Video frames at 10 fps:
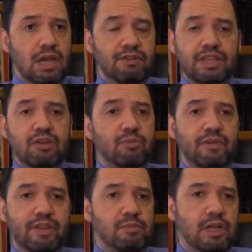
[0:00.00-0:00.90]
Everything will
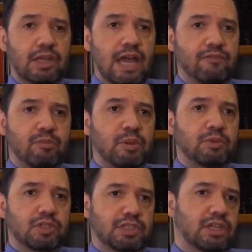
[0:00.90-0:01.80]
be available online for
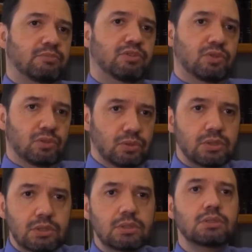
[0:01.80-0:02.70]
people to see and
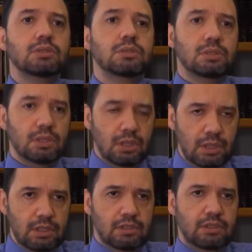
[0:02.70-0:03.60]
peruse. Correct.
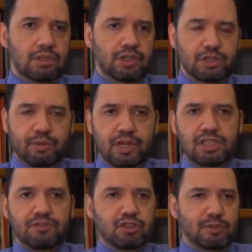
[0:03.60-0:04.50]
Just the
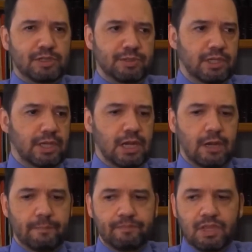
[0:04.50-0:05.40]
transparency, fiscal responsibility.
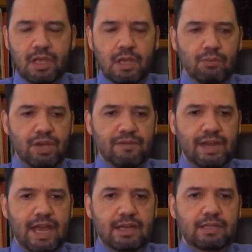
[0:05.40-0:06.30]
Um, we
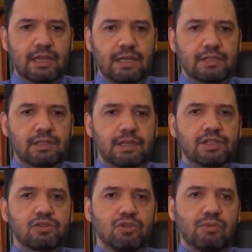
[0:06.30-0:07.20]
haven't had, like in
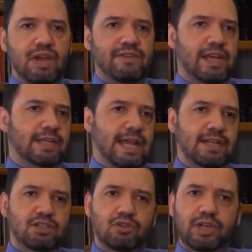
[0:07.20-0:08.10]
East Aurora, we haven't had a
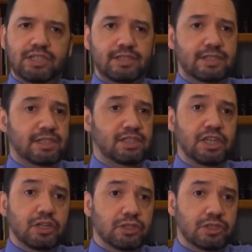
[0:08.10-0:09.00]
tax increase in six
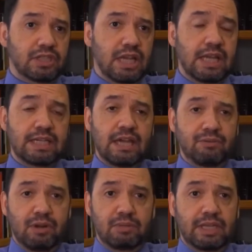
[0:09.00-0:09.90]
years.
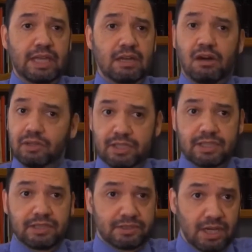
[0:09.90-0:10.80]
Yet we were able to get all
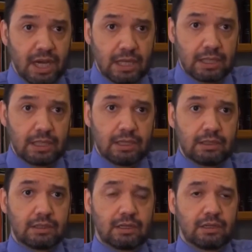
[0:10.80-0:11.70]
these things done. And
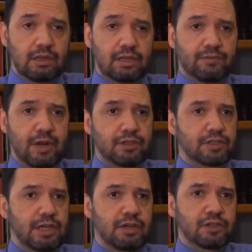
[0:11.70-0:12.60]
I, as far
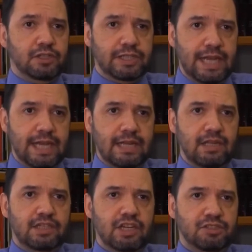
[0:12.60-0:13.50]
as I understand,
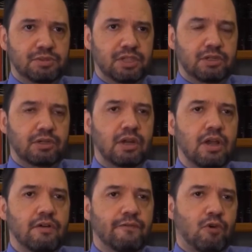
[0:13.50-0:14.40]
uh, the township's under
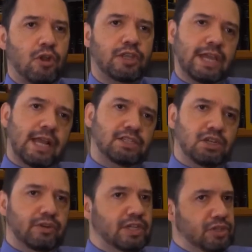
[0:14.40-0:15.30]
fourth tax
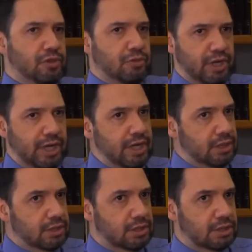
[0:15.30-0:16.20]
increase in three
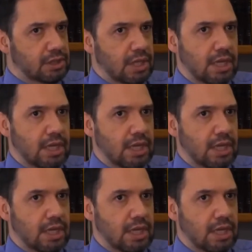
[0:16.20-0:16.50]
years.